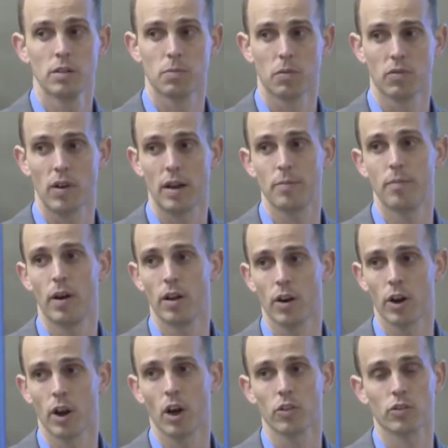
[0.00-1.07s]
to provide
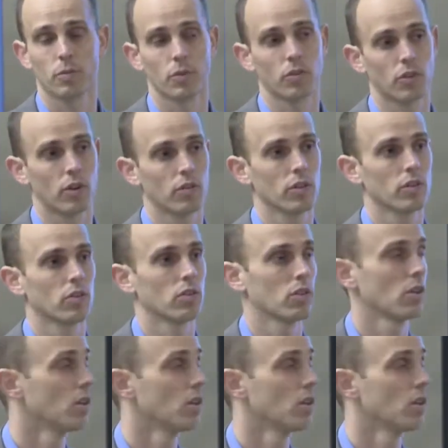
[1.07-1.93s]
better customer service.